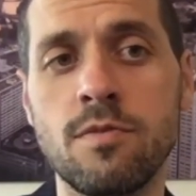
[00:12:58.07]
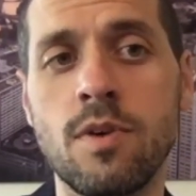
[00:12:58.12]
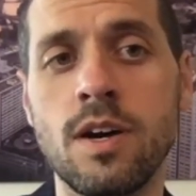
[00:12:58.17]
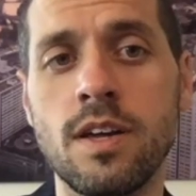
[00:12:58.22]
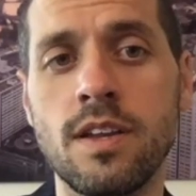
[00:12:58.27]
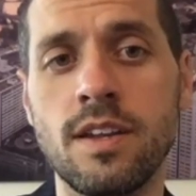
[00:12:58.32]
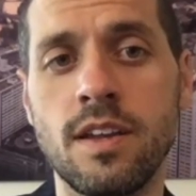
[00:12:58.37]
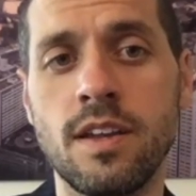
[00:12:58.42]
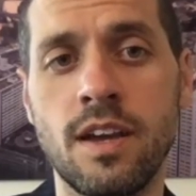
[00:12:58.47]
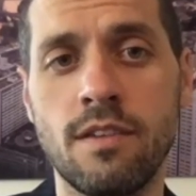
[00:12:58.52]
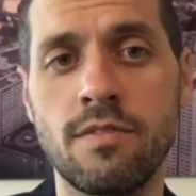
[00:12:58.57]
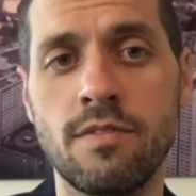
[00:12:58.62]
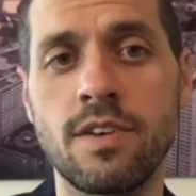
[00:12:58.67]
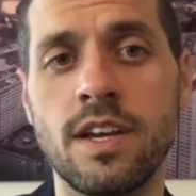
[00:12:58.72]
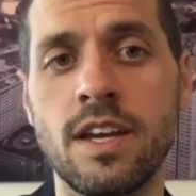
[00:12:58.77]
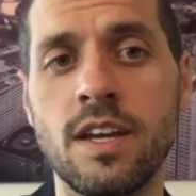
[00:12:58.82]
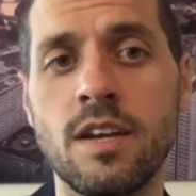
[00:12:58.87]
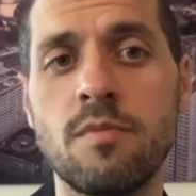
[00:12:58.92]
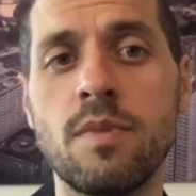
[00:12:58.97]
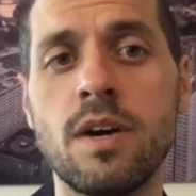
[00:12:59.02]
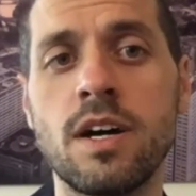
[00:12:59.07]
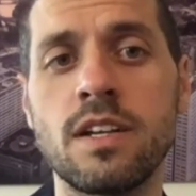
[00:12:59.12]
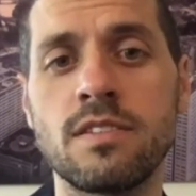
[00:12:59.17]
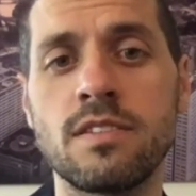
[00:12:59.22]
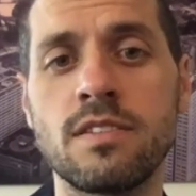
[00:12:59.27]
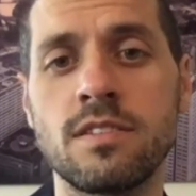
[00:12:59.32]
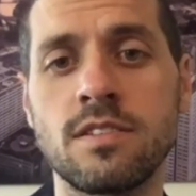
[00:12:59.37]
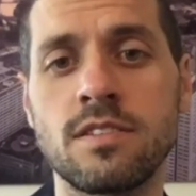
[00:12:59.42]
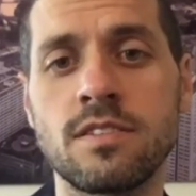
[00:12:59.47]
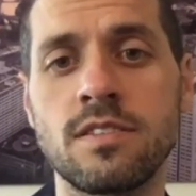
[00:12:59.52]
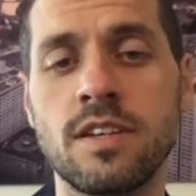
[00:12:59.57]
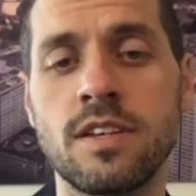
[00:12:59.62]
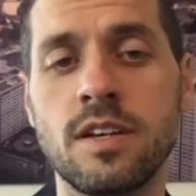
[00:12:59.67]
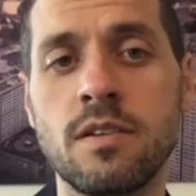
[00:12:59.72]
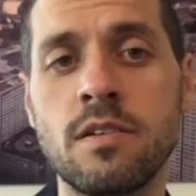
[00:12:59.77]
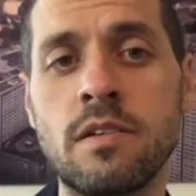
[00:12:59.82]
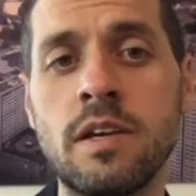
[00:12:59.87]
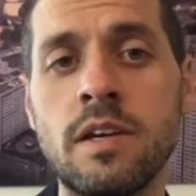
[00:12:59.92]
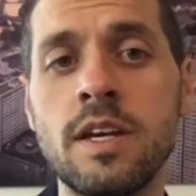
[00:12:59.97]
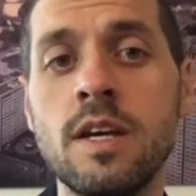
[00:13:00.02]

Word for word: what having antibodies looks like.